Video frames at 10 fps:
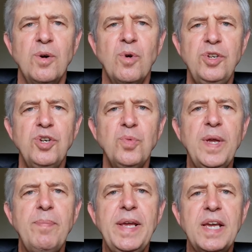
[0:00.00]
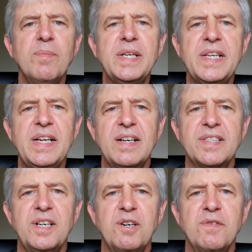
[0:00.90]
What should we be committing
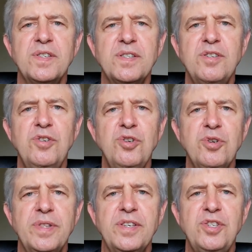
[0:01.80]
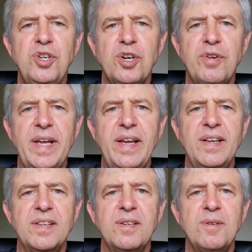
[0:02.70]
ourselves to do in this year
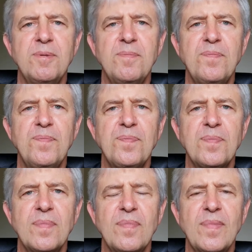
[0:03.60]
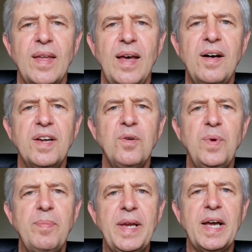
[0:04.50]
ahead? How can
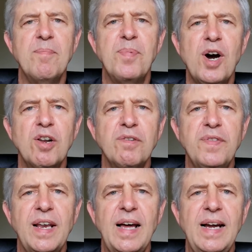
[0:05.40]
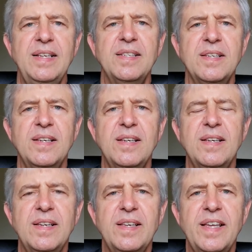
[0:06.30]
we become part of the light
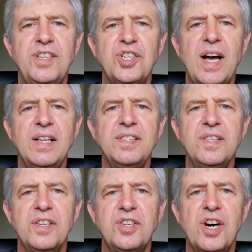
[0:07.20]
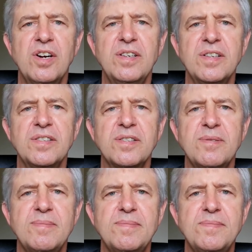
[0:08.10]
that shines in the darkness?